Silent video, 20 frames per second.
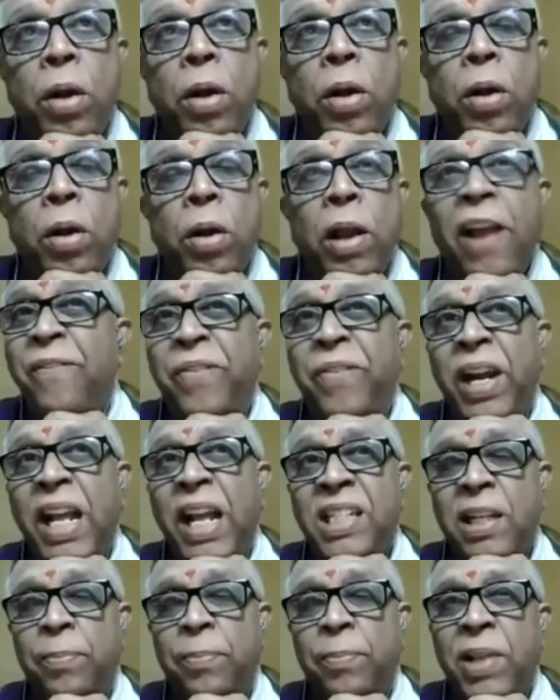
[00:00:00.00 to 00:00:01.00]
Every day
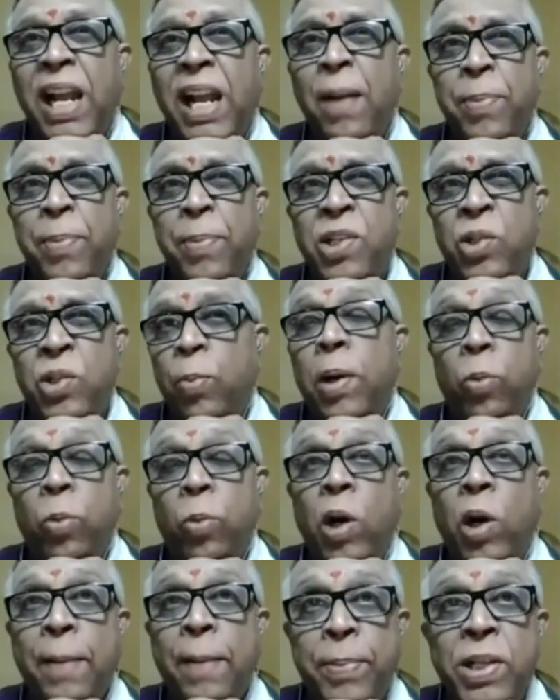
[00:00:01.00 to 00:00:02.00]
something happens, but what
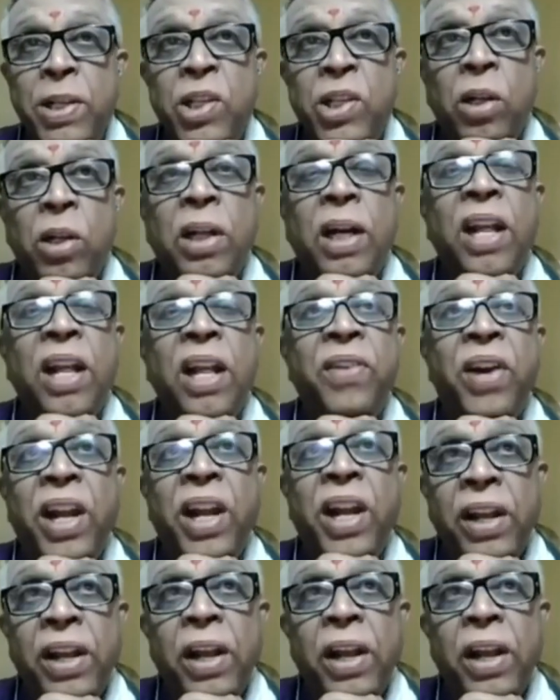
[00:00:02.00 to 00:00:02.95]
happens on that every day?